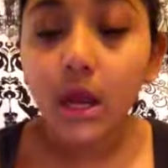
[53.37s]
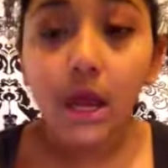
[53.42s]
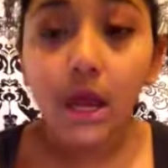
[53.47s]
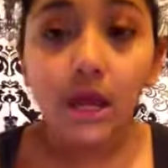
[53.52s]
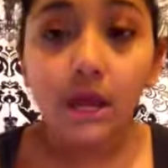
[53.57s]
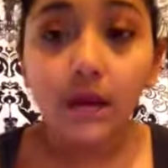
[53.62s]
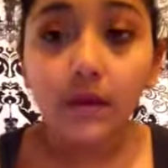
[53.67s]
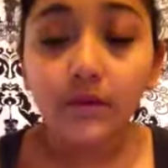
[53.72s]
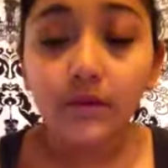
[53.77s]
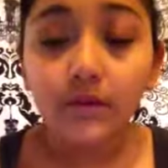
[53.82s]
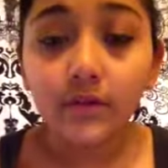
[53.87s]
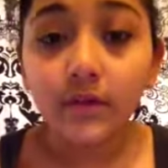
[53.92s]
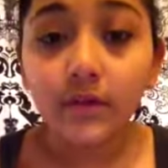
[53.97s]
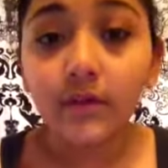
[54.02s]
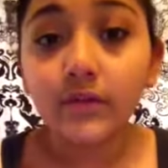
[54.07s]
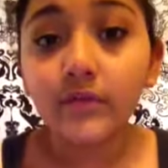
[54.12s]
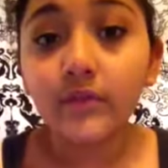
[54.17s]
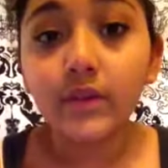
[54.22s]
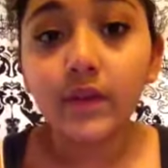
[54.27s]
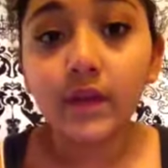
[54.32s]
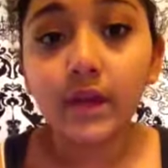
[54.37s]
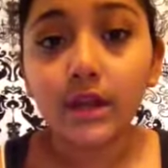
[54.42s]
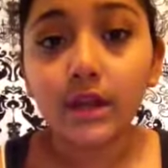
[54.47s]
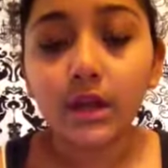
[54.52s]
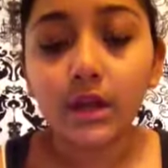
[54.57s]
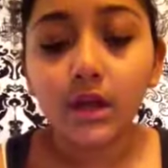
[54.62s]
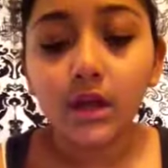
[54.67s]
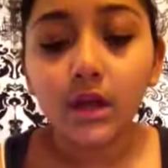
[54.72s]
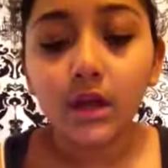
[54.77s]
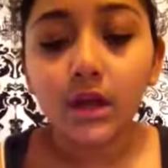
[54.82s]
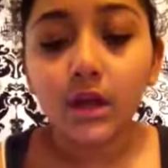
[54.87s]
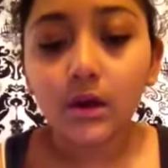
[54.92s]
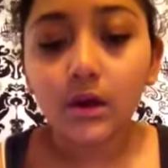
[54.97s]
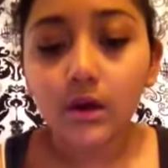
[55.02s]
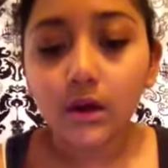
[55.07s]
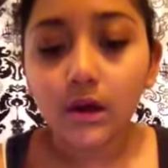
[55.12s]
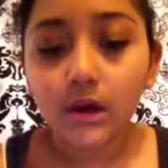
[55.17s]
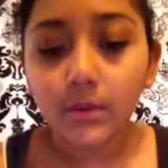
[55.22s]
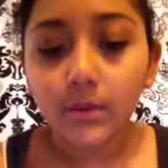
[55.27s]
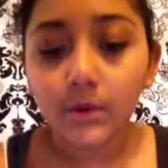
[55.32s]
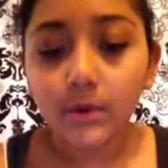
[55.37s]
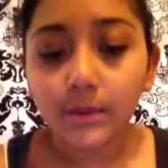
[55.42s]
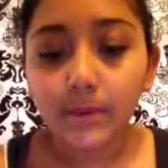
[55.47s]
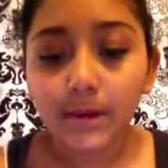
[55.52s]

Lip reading: and everything, then it'll come up.